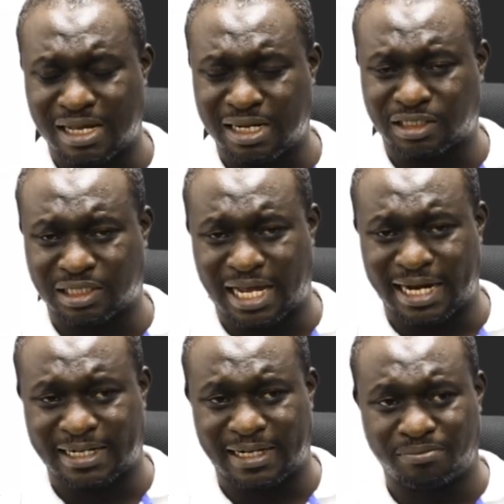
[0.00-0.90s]
things
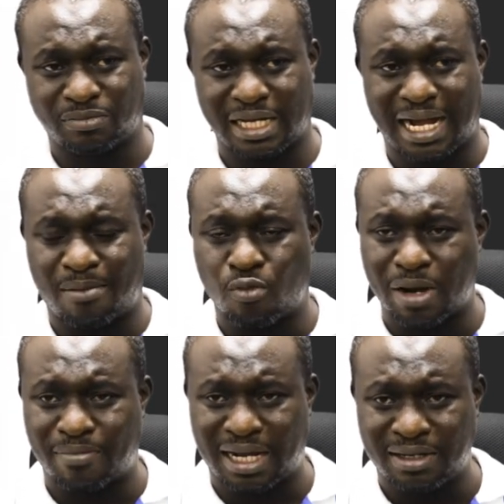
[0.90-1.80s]
like um, the
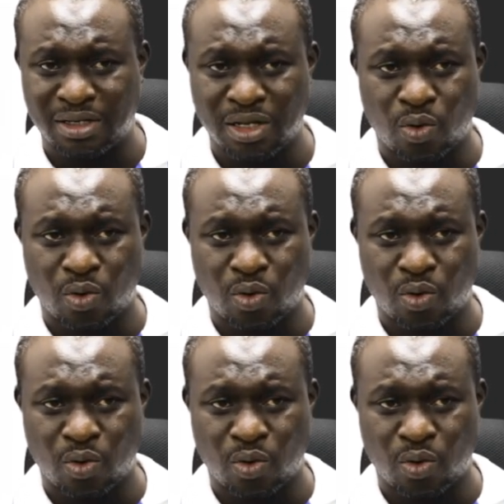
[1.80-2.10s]
amoeba.